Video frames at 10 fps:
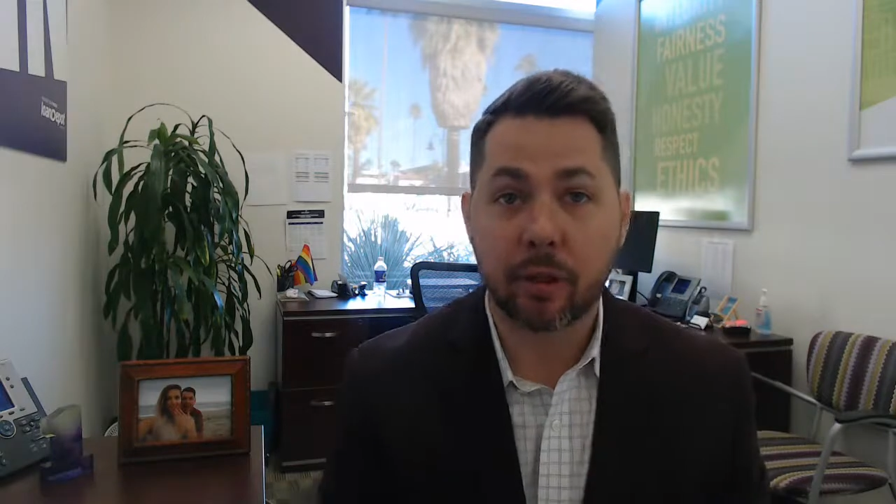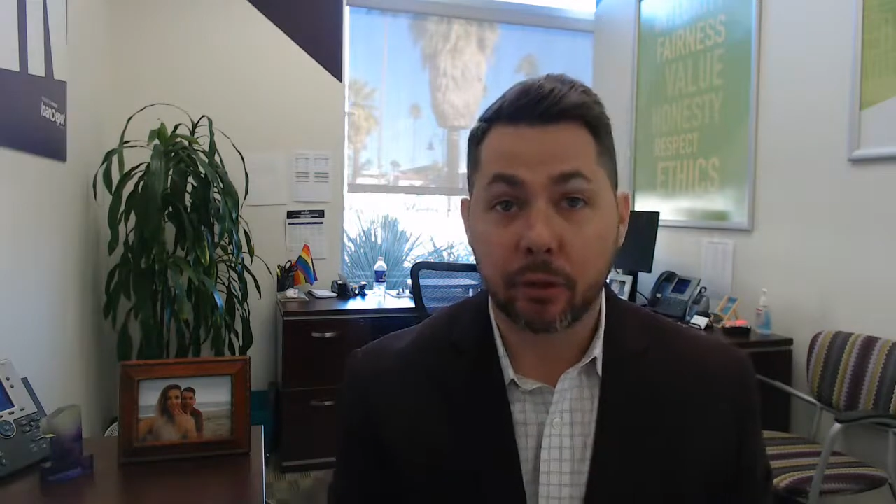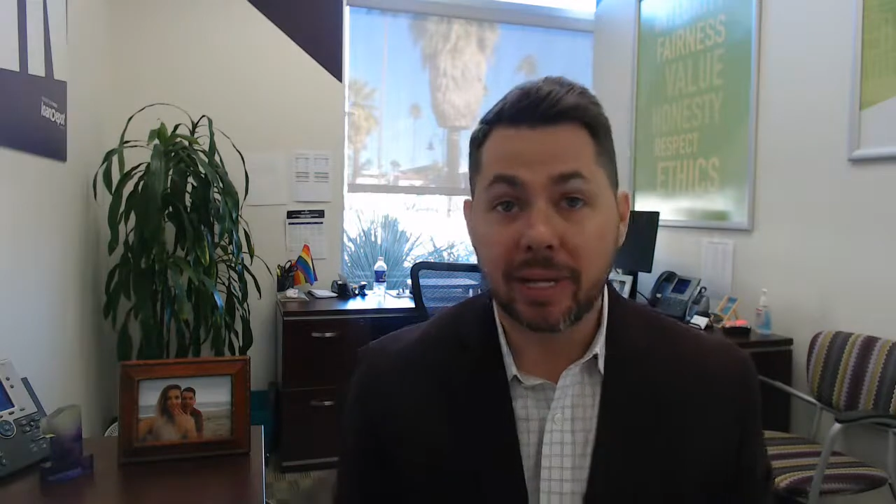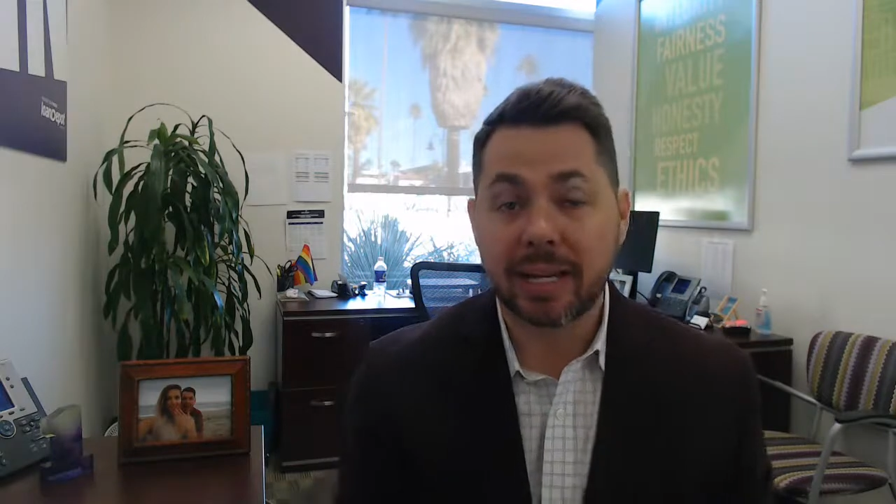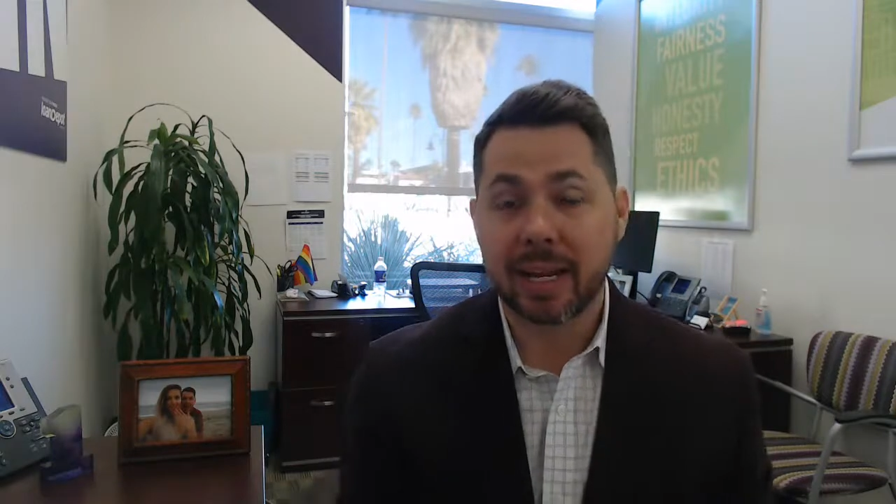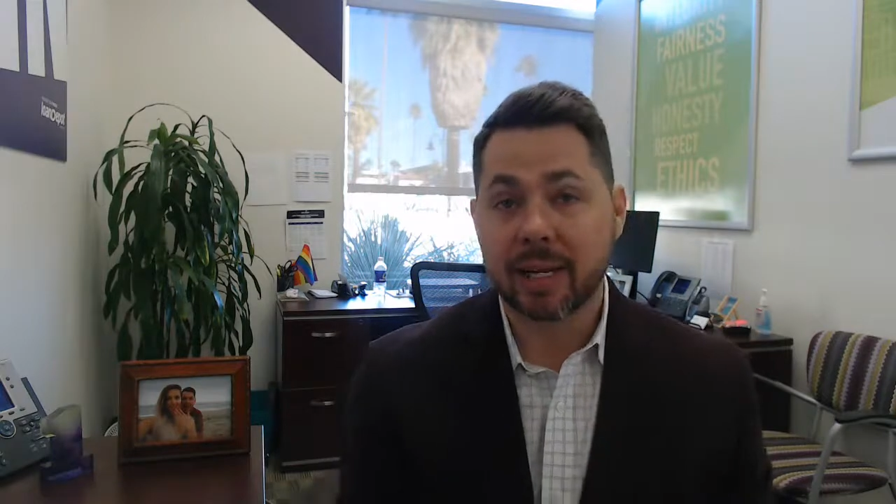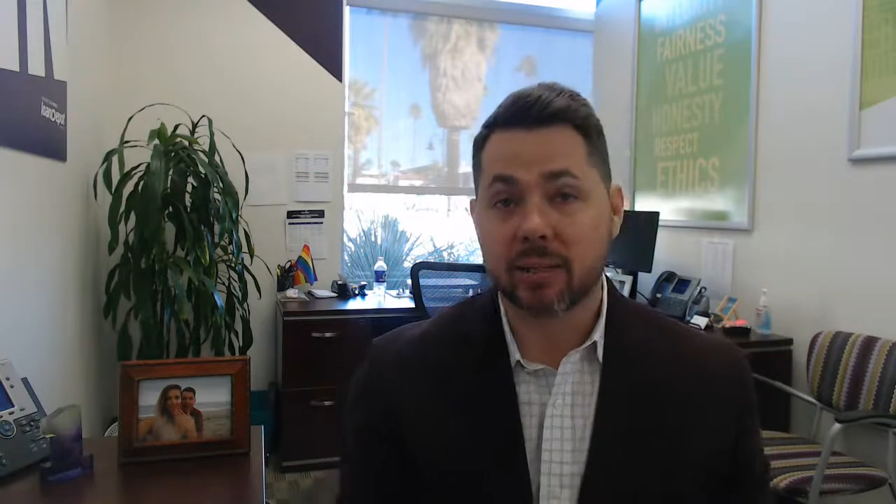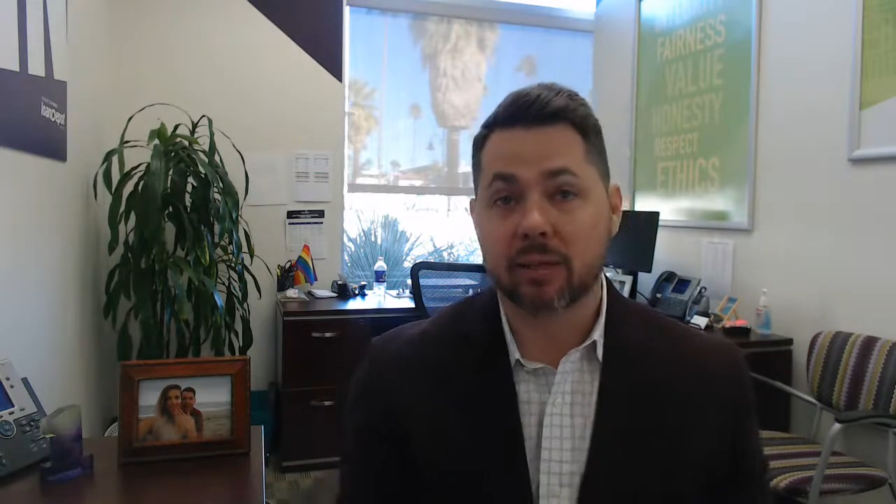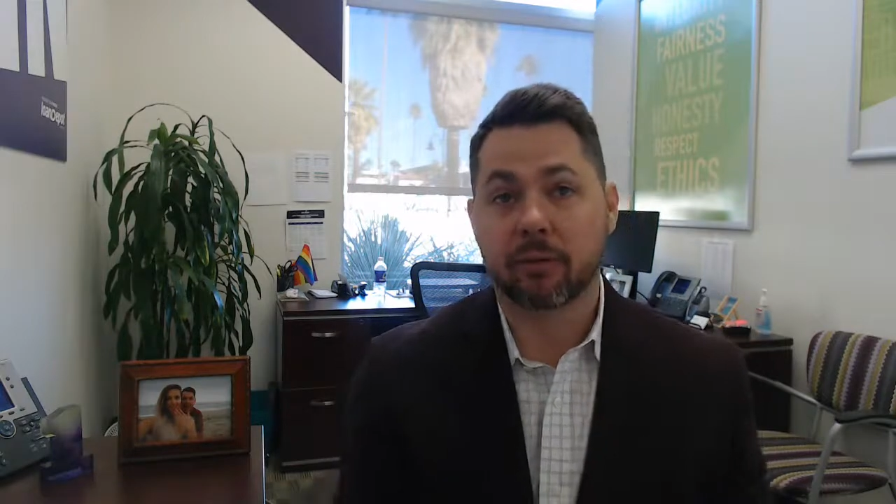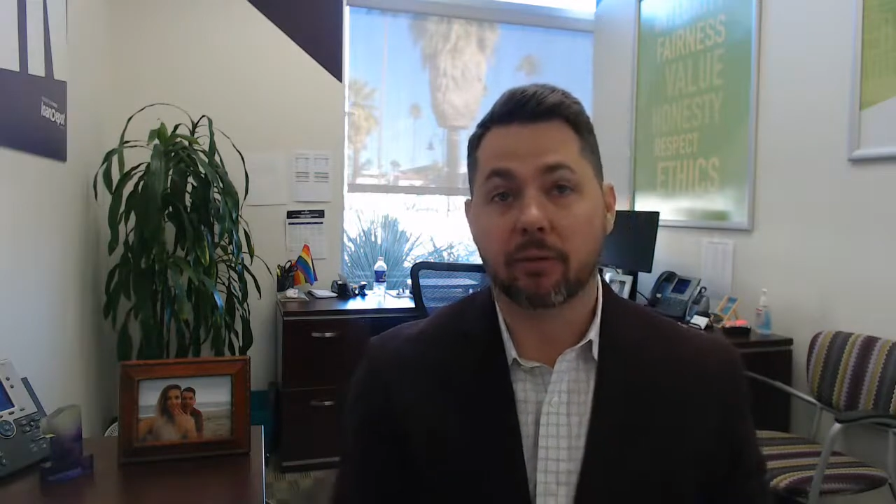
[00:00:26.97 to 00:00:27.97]
30
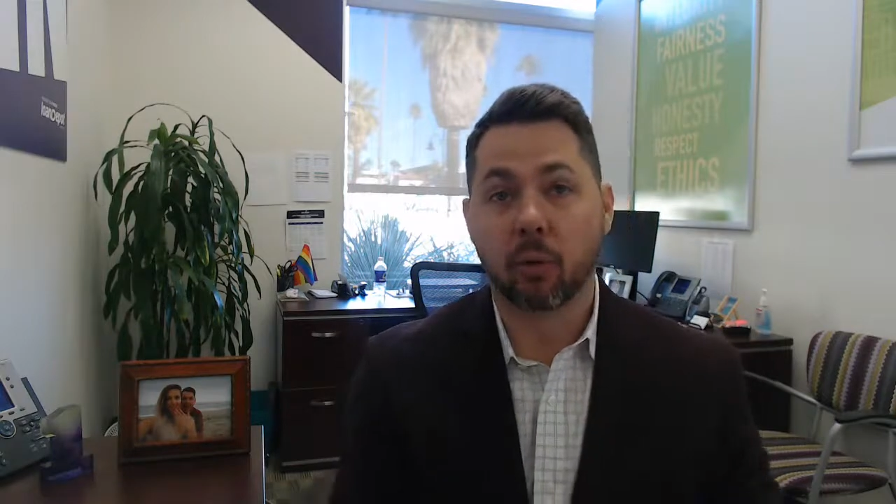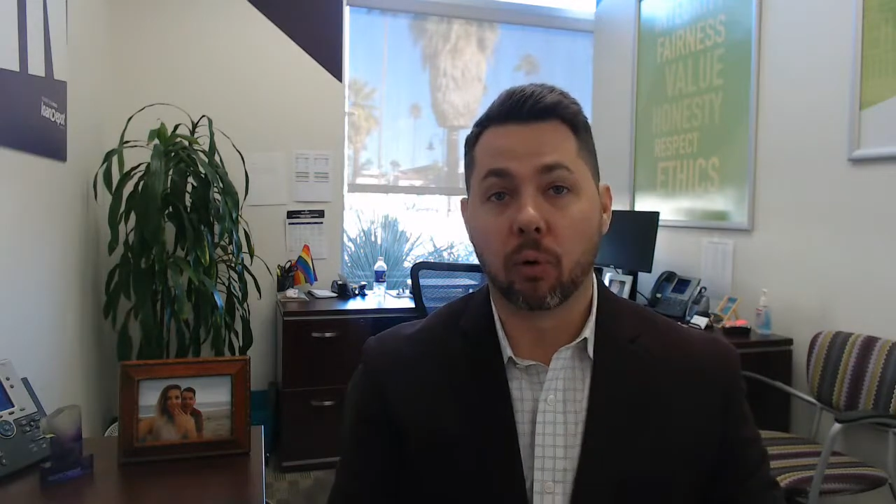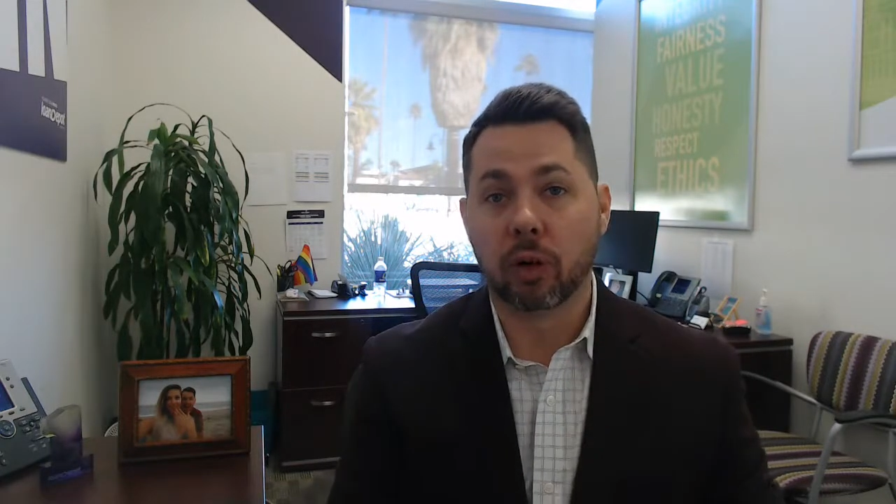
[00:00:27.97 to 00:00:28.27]
days for